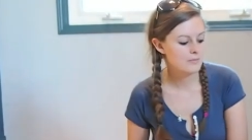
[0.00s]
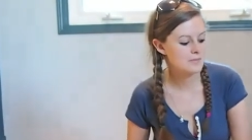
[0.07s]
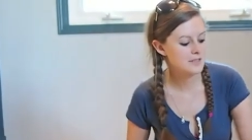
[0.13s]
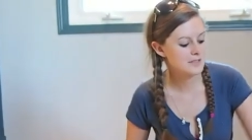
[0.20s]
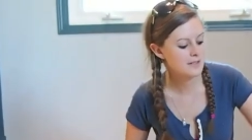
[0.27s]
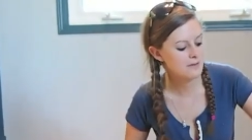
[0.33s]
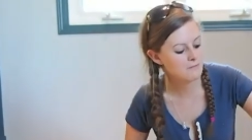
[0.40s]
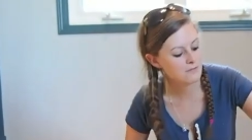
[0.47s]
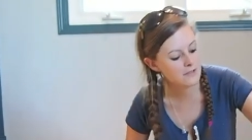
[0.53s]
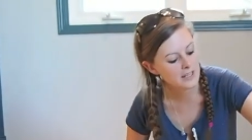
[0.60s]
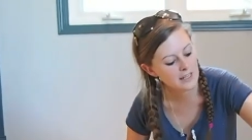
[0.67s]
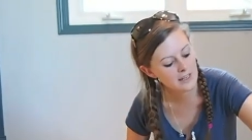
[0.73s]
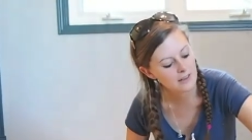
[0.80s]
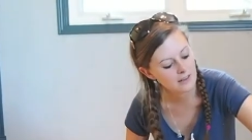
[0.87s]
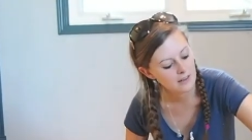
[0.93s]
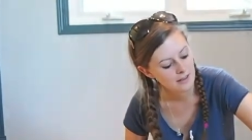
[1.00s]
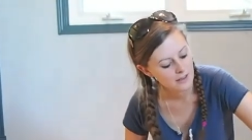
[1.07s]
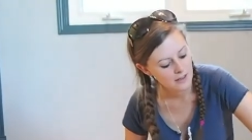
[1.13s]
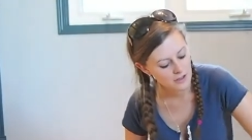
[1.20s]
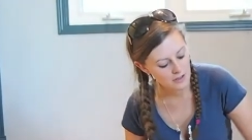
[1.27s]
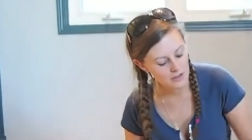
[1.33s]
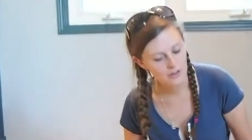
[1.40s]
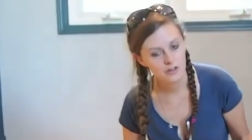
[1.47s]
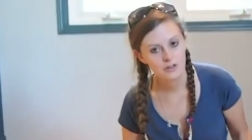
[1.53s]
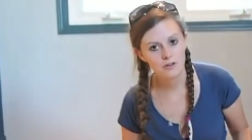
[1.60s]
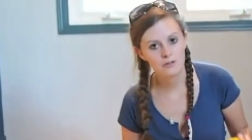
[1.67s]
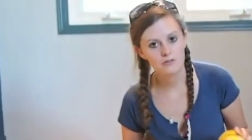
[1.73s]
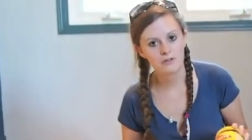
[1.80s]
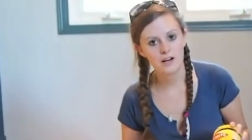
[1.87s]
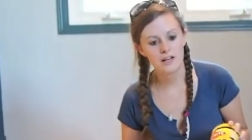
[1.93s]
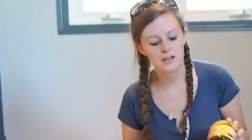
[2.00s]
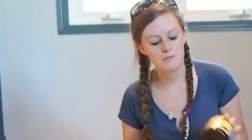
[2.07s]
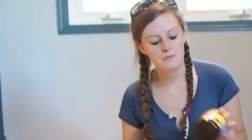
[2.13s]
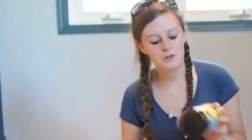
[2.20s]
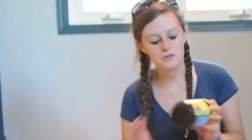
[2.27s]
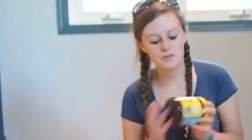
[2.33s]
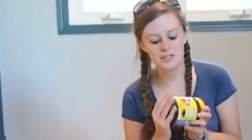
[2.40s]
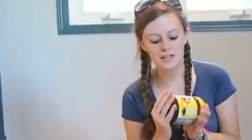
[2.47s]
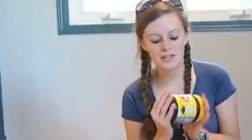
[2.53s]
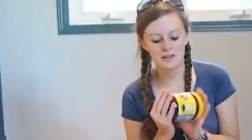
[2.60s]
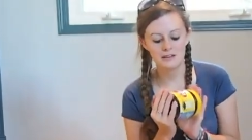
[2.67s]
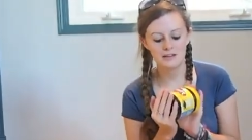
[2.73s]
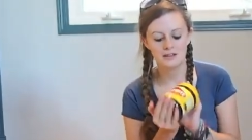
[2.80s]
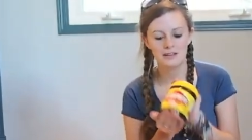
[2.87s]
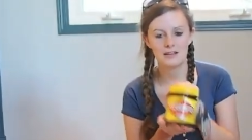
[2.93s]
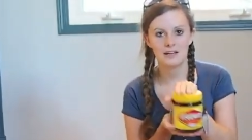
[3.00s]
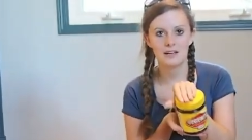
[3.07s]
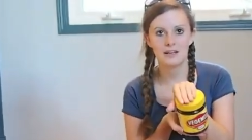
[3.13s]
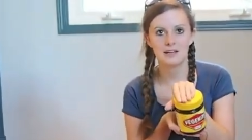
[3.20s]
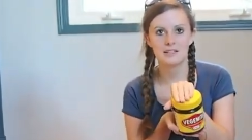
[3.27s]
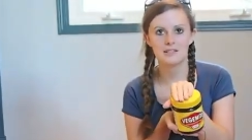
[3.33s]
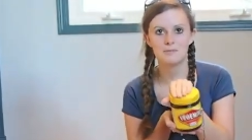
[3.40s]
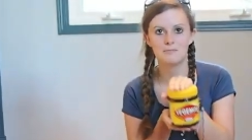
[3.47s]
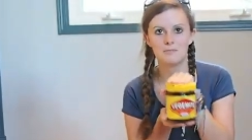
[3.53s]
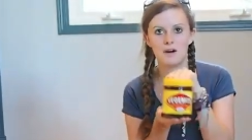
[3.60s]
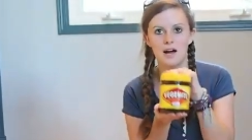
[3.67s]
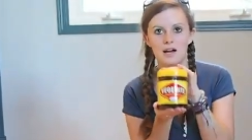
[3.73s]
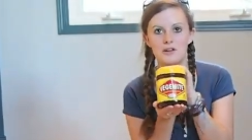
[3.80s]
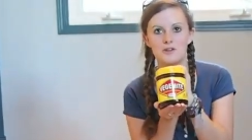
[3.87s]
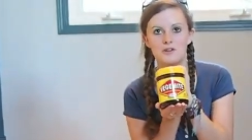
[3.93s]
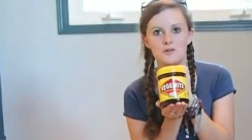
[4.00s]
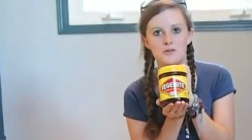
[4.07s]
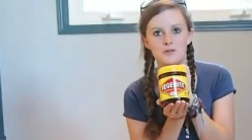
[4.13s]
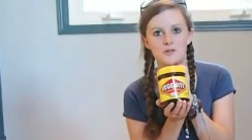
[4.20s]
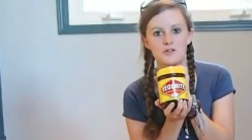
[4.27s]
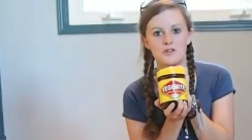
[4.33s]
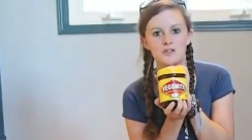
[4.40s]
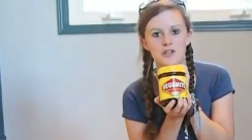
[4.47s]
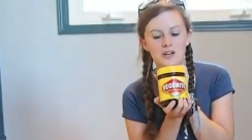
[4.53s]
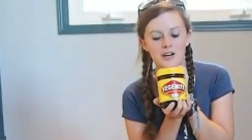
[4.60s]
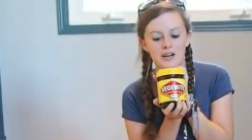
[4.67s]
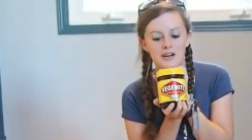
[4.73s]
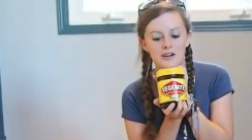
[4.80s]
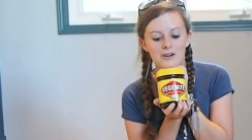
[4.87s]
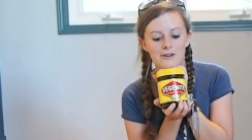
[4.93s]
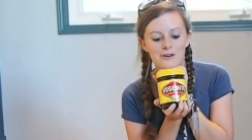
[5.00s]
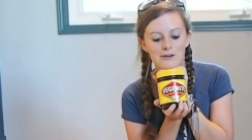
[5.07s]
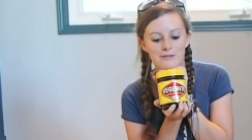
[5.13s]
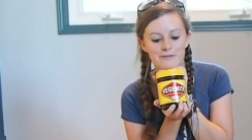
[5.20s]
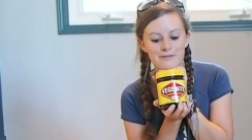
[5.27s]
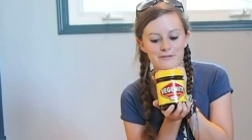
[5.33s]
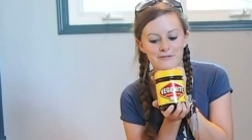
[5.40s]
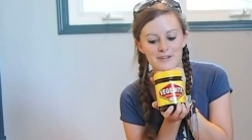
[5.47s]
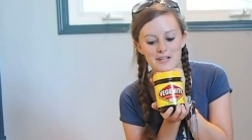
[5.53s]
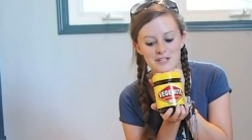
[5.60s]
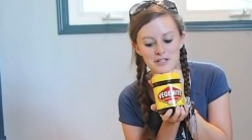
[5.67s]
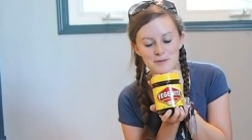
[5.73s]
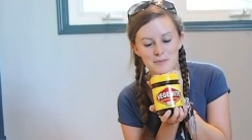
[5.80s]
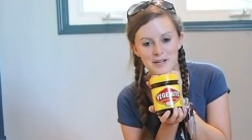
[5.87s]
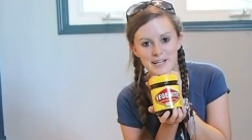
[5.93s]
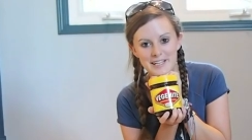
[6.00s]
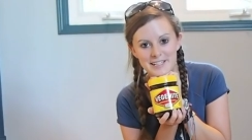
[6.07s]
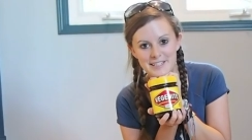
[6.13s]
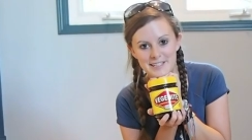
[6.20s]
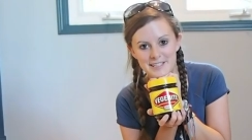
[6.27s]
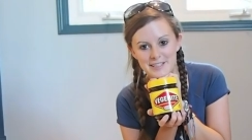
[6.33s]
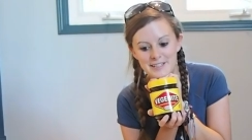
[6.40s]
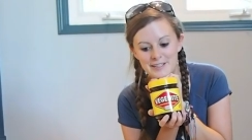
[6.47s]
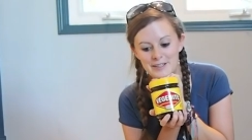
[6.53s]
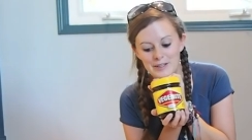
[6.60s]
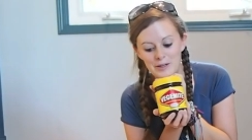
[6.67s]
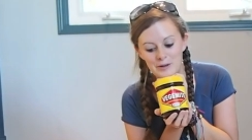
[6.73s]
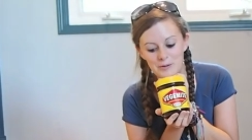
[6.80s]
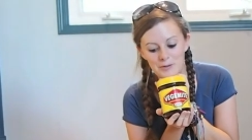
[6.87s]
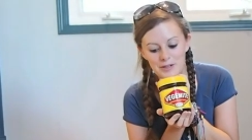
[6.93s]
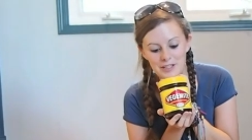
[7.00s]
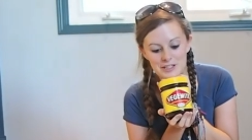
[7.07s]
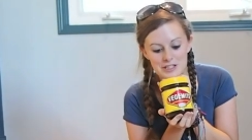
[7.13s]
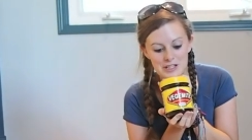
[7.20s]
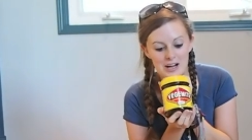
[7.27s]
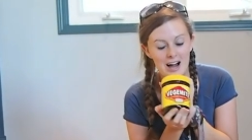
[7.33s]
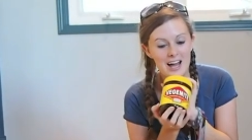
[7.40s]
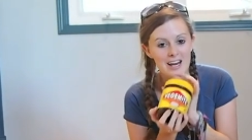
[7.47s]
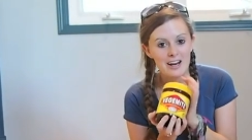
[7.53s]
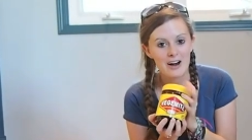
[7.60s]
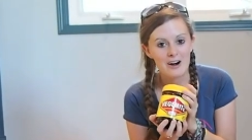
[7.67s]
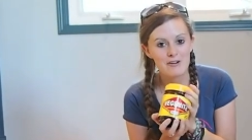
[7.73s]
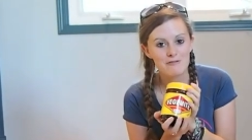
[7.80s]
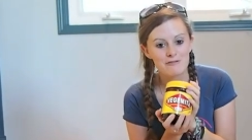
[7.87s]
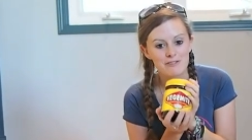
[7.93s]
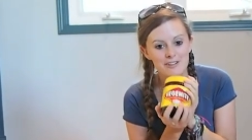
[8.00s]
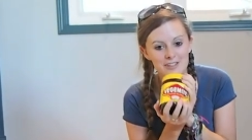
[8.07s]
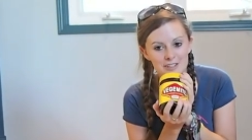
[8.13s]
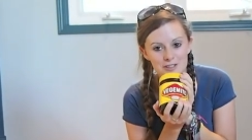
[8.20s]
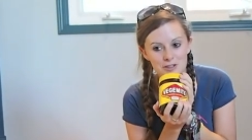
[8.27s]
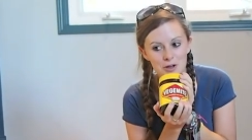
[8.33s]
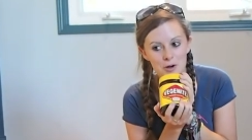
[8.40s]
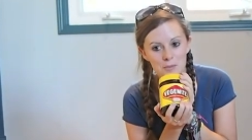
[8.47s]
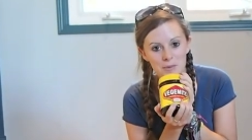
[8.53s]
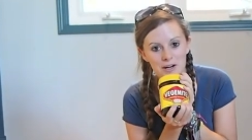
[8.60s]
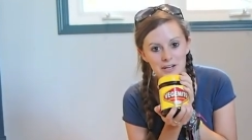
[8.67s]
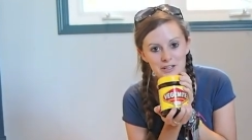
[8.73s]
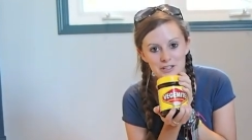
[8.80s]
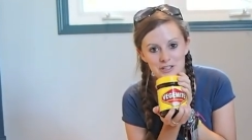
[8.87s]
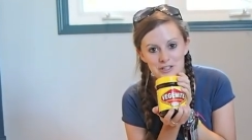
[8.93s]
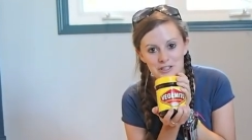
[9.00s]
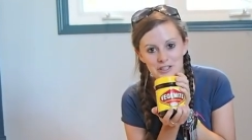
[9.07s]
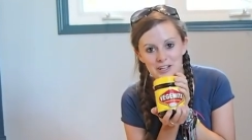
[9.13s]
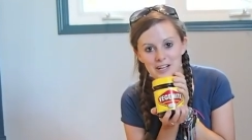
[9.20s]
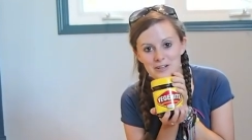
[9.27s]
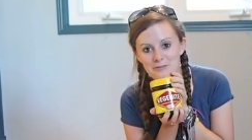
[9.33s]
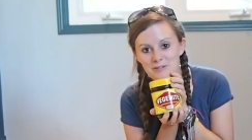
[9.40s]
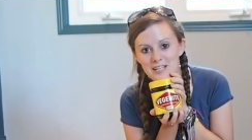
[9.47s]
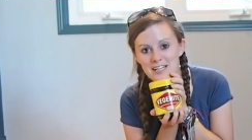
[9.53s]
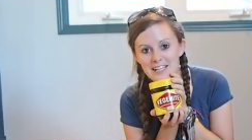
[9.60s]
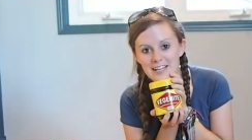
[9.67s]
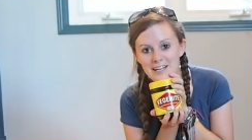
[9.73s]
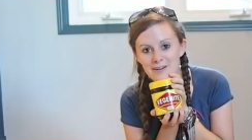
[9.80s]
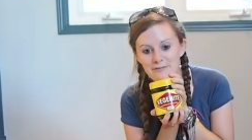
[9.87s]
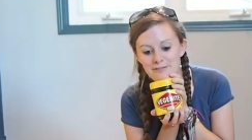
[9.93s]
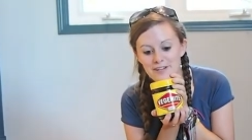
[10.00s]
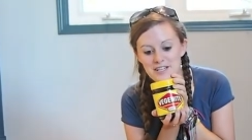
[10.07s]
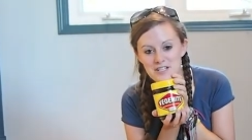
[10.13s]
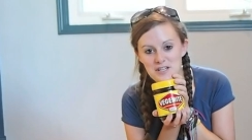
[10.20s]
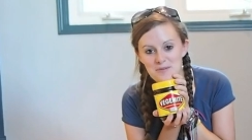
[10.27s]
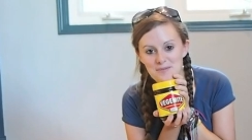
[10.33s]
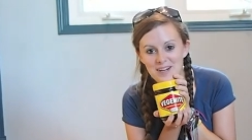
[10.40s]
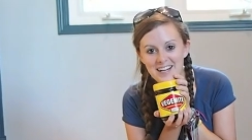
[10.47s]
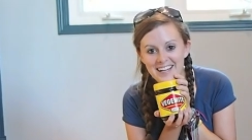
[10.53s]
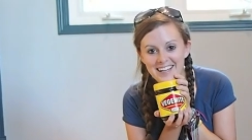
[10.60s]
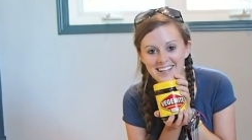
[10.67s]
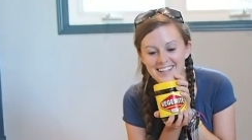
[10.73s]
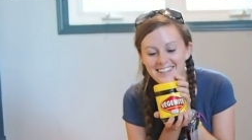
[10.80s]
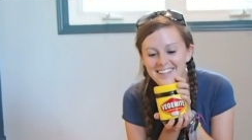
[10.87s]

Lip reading: Something you'll find amusing is my huge jar of Vegemite, which I love so much. I really love Vegemite.